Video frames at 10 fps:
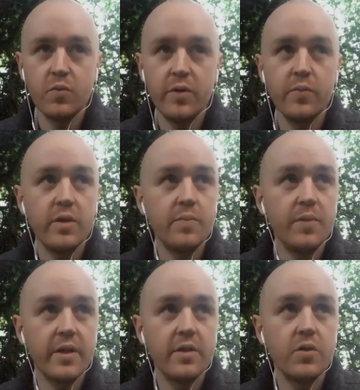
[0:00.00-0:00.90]
when we
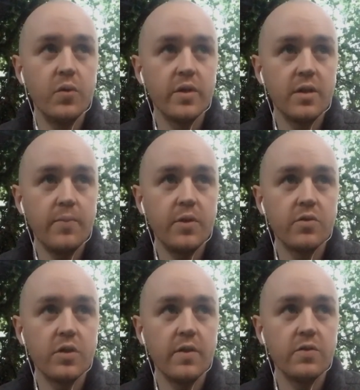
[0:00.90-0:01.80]
begin to accept
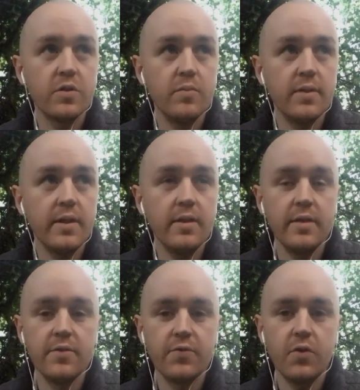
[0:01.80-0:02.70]
ourselves
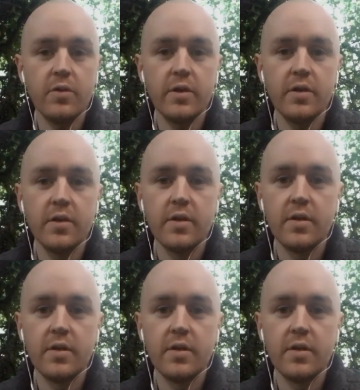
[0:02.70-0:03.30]
completely and fully.